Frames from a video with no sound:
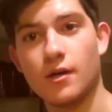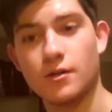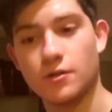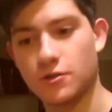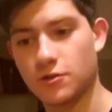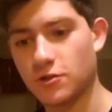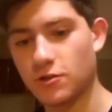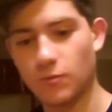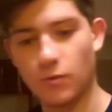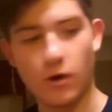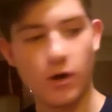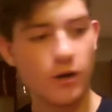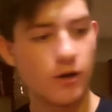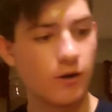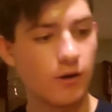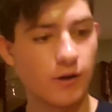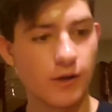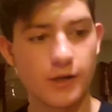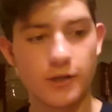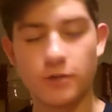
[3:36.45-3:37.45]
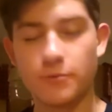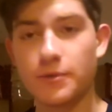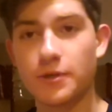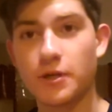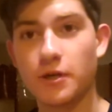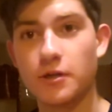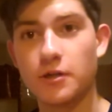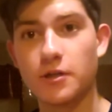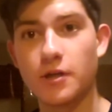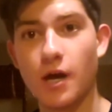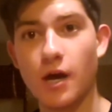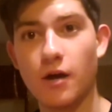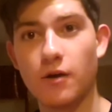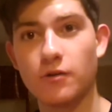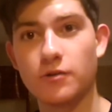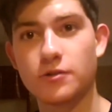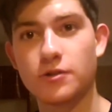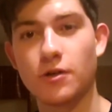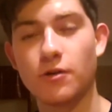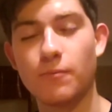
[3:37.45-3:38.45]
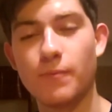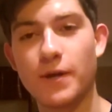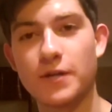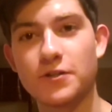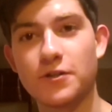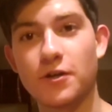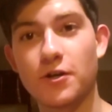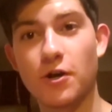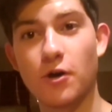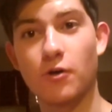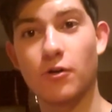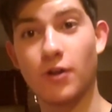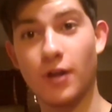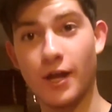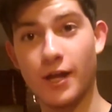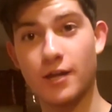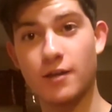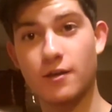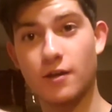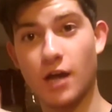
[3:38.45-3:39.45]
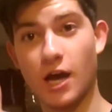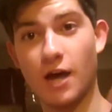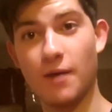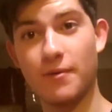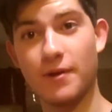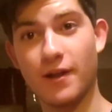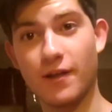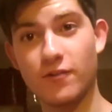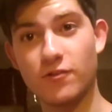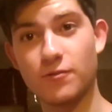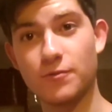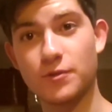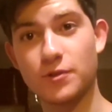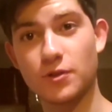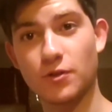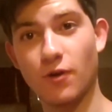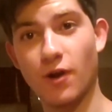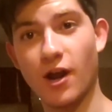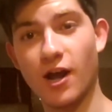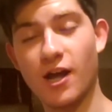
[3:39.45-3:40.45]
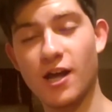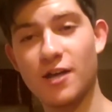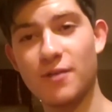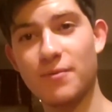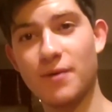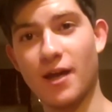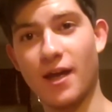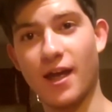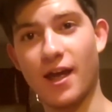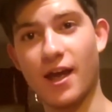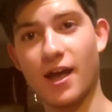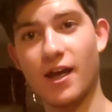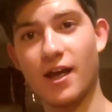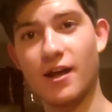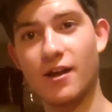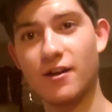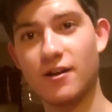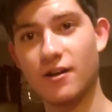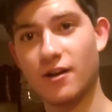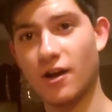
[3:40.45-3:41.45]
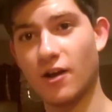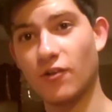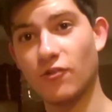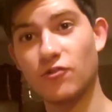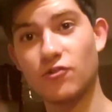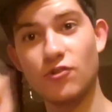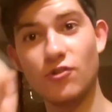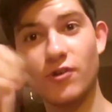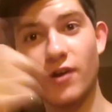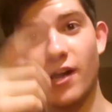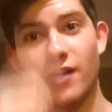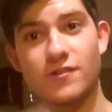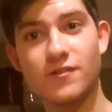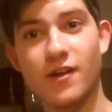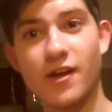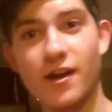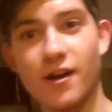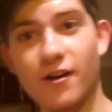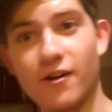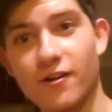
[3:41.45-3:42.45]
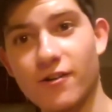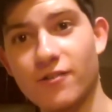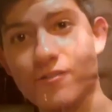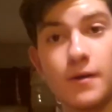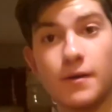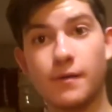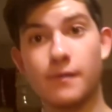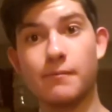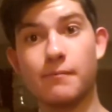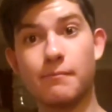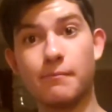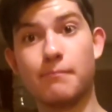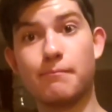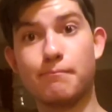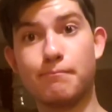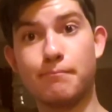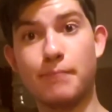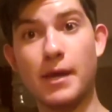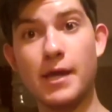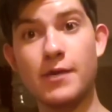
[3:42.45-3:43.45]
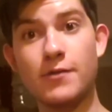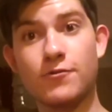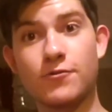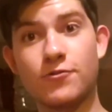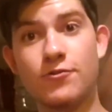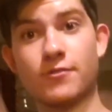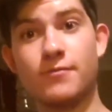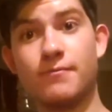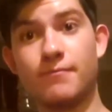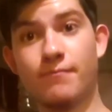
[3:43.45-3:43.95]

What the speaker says: just some water, and you'll be good to go. So make sure to go like, comment, and subscribe, and I'll see you guys later. Peace.